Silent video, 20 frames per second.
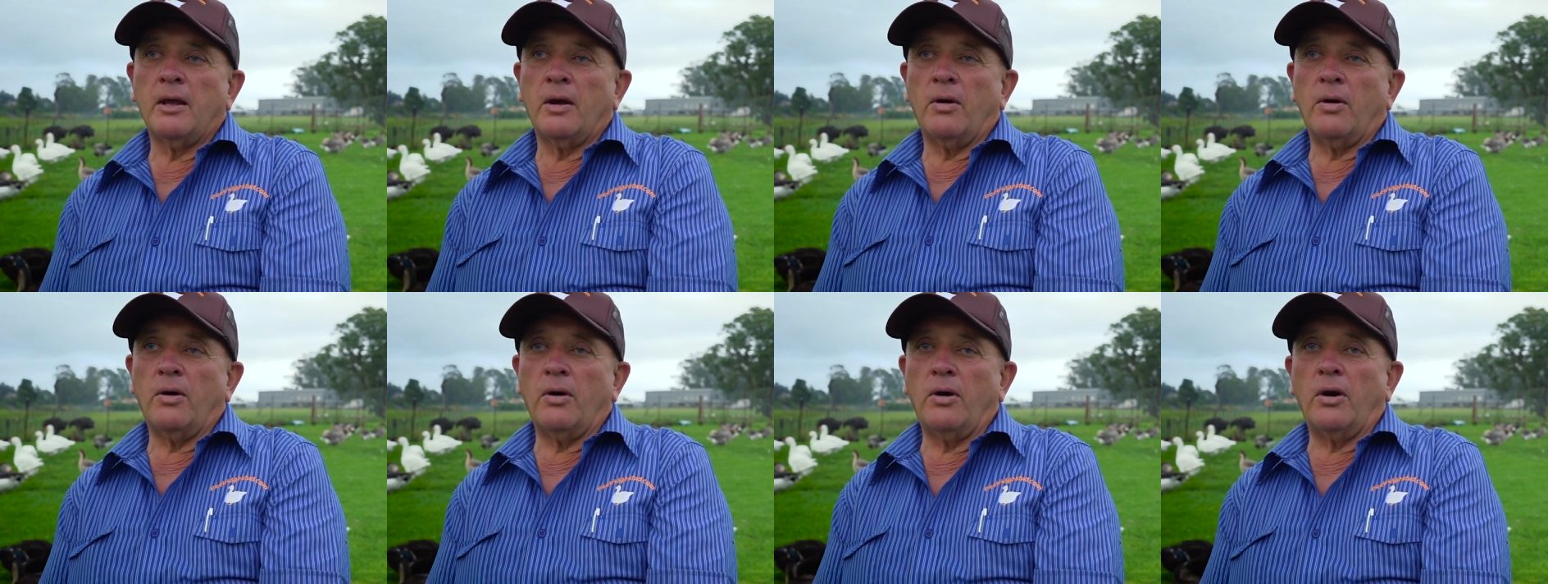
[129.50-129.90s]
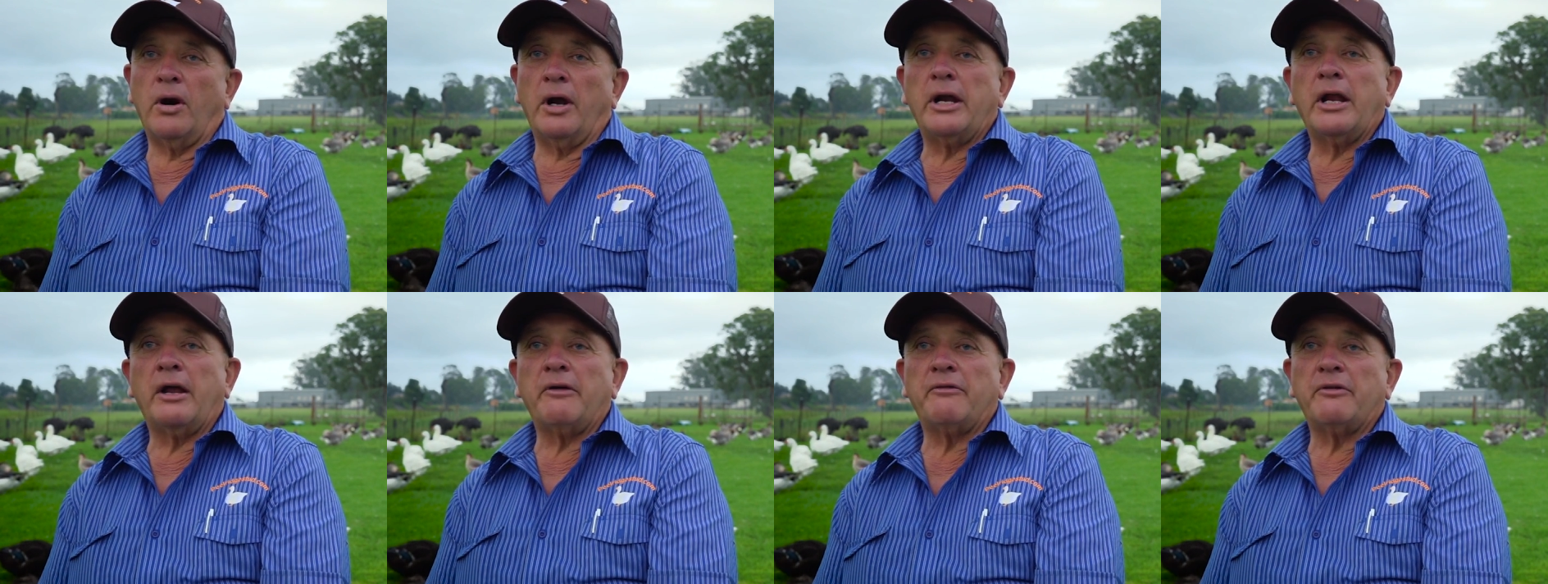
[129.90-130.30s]
All
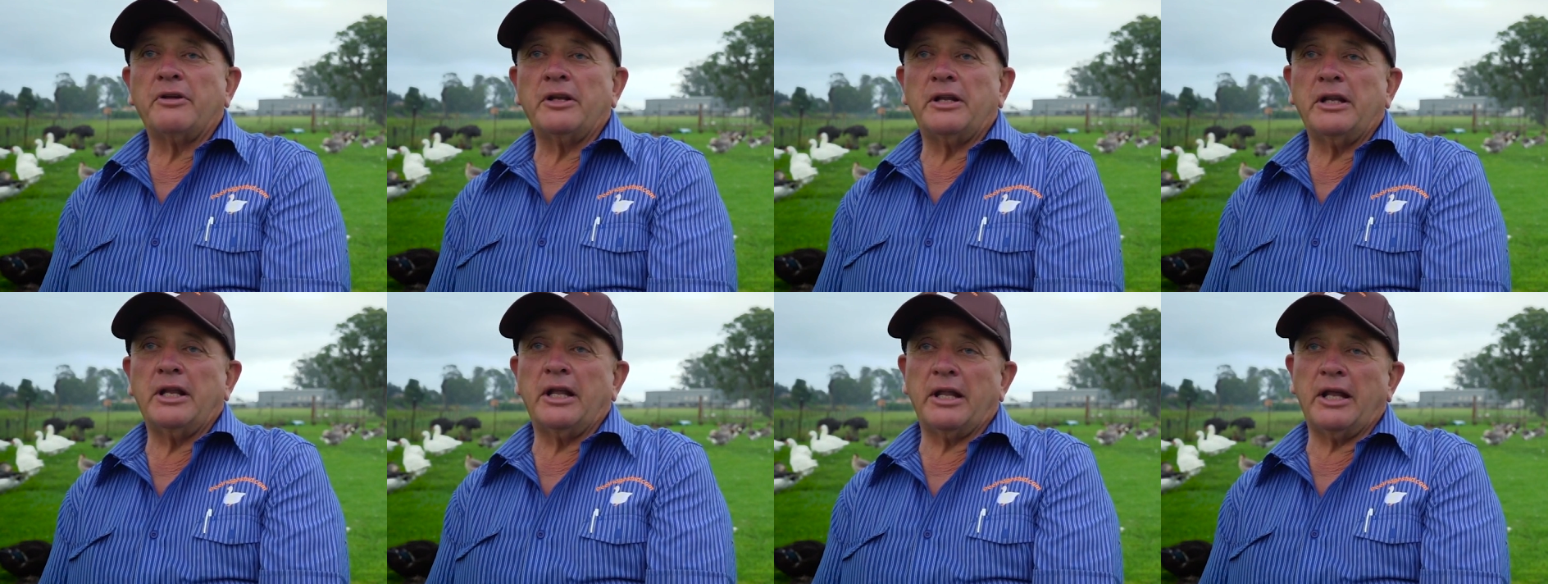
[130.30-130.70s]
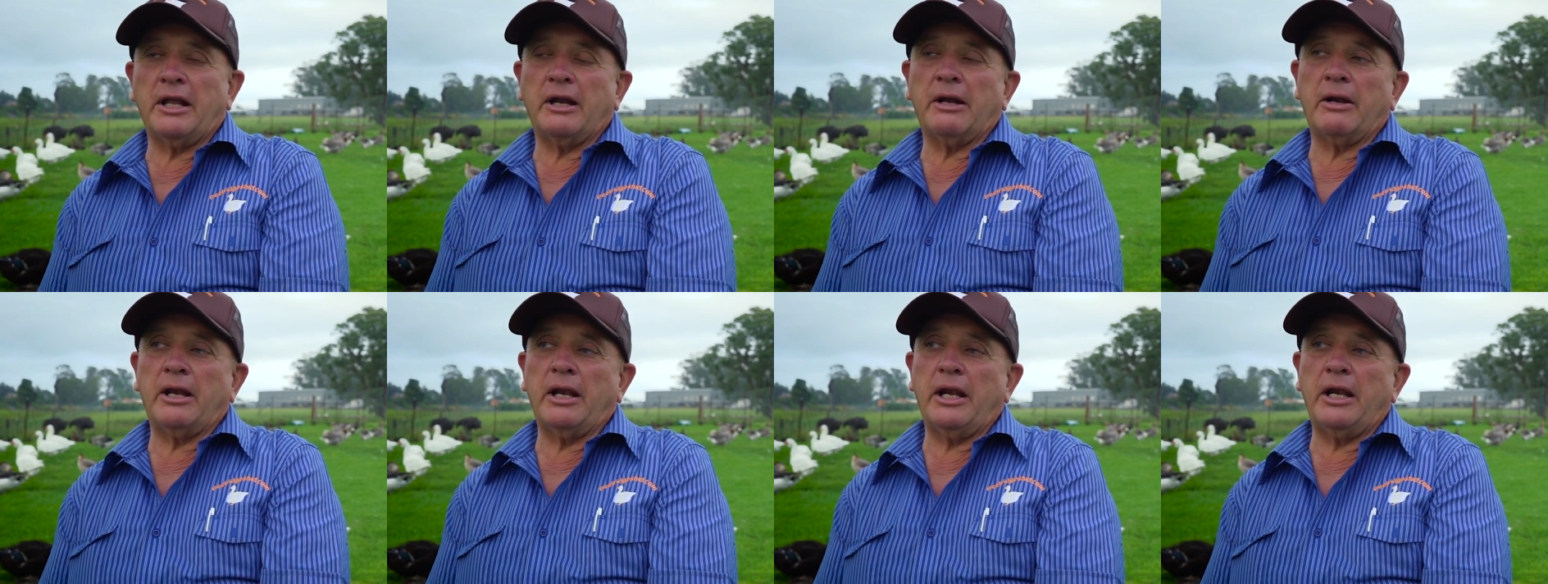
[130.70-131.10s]
right,
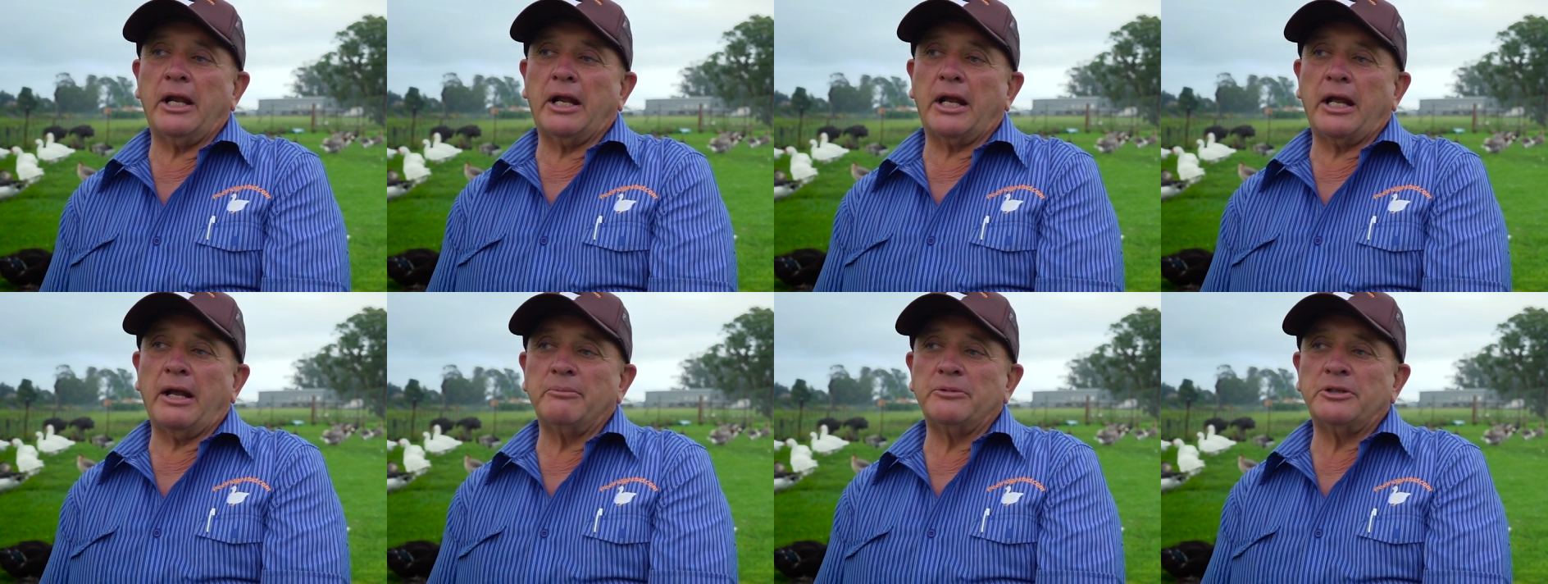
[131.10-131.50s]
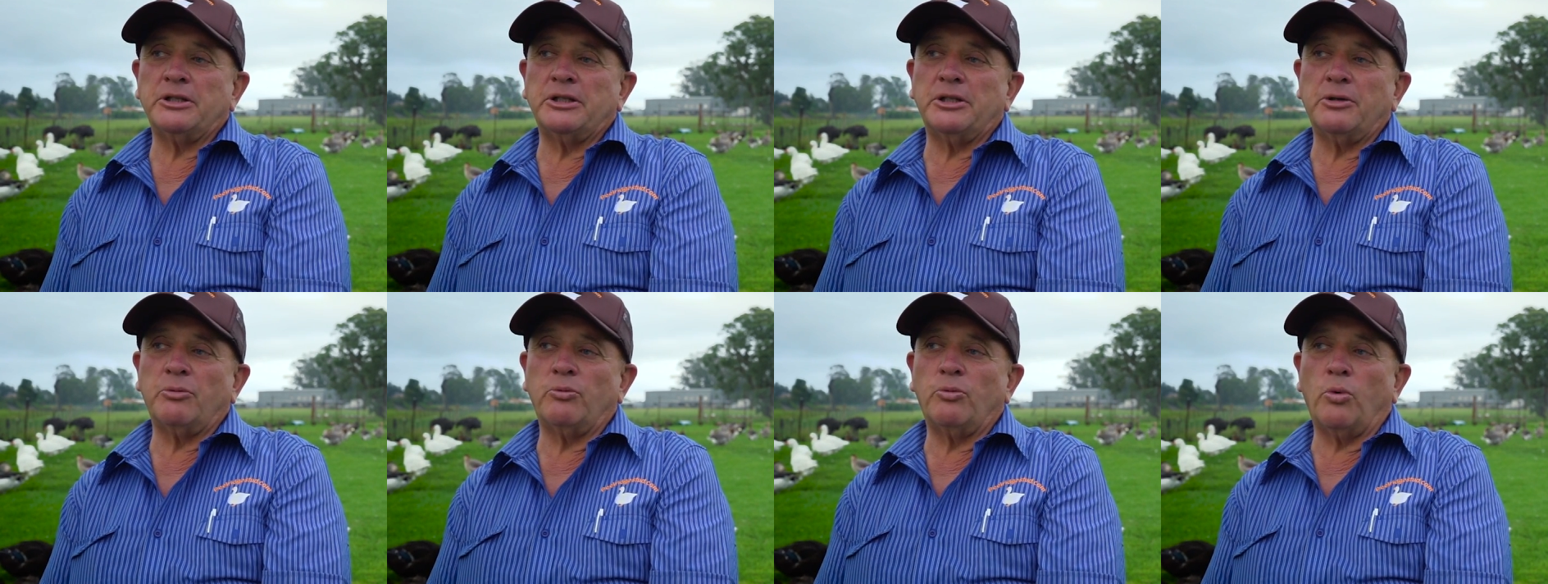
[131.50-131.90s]
then it comes
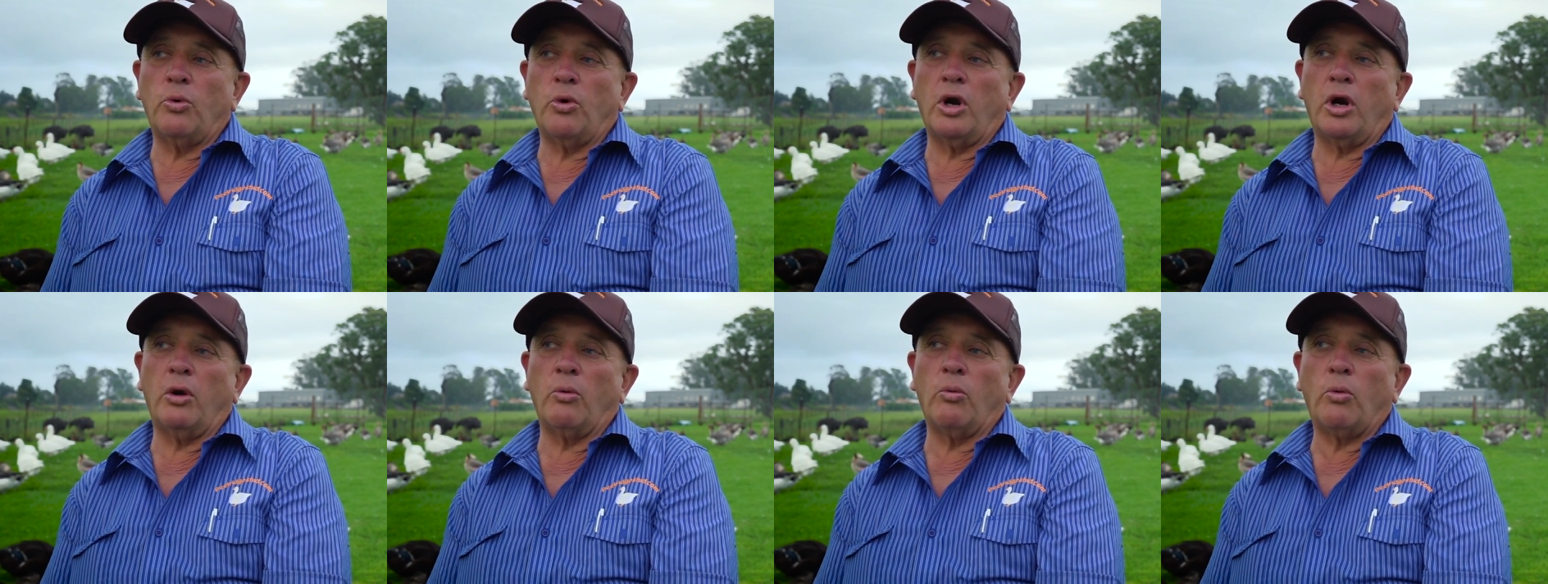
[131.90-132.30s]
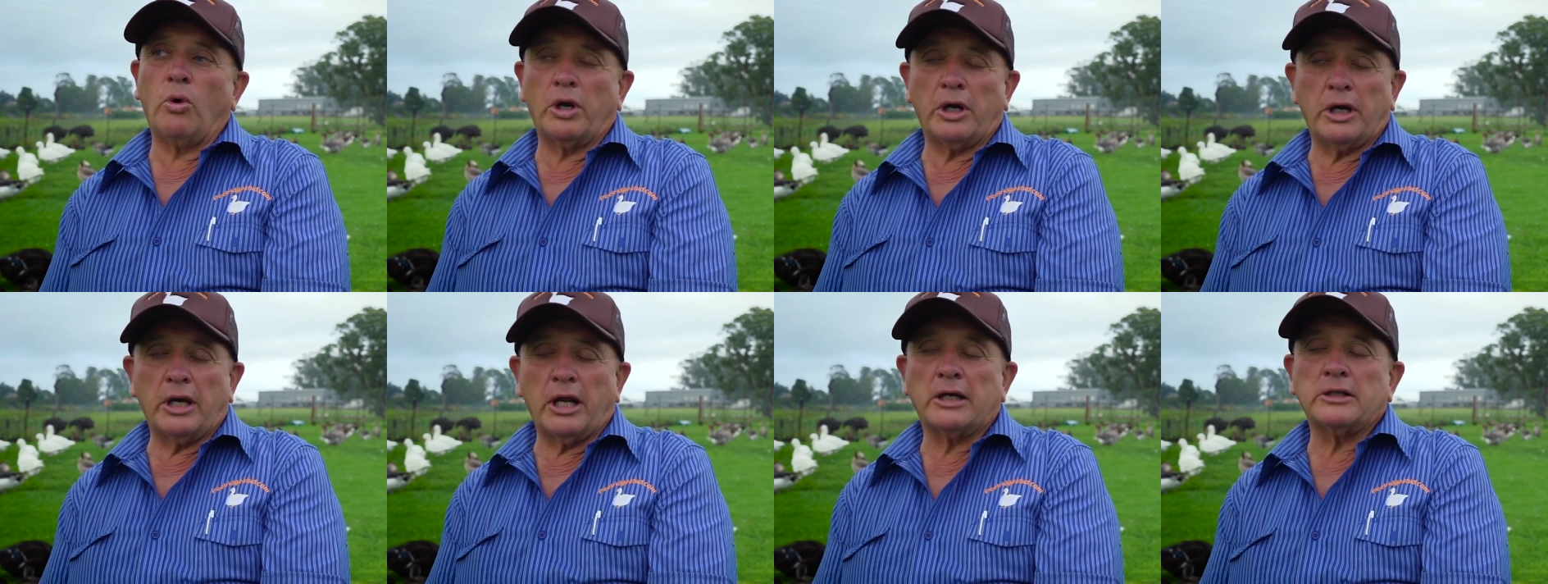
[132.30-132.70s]
into
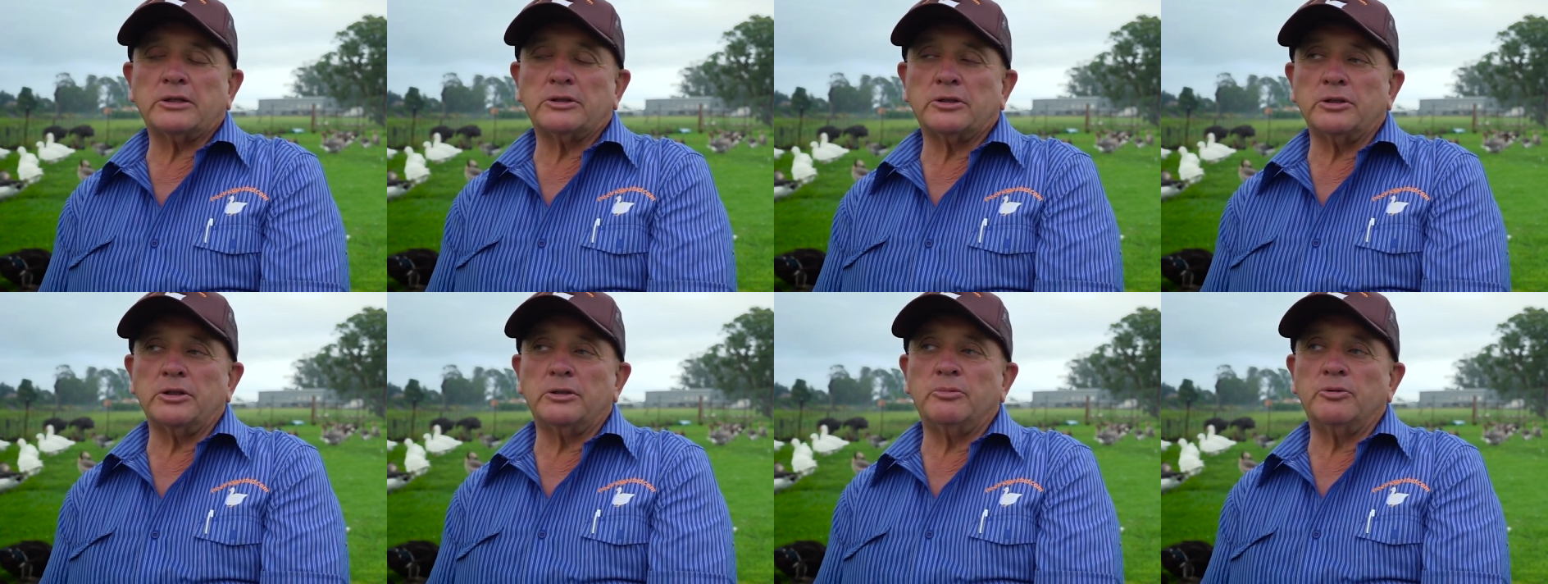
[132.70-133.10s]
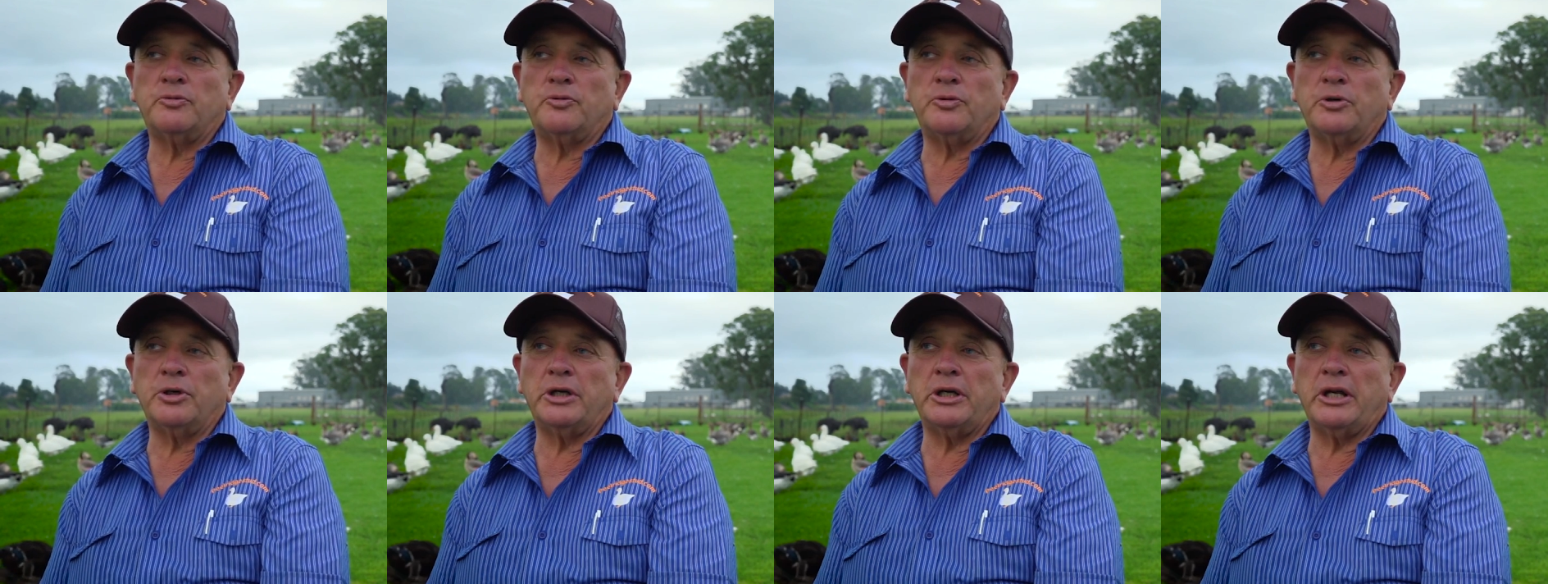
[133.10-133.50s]
what duck's suitable
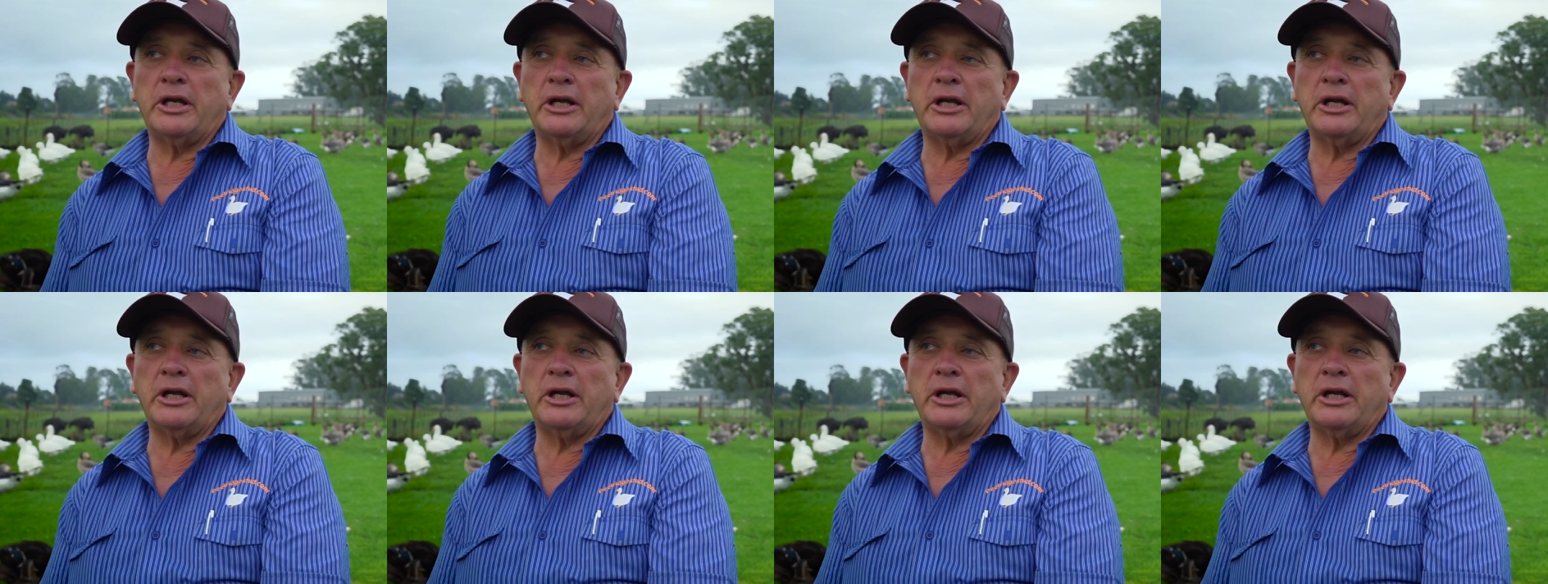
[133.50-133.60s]
for you.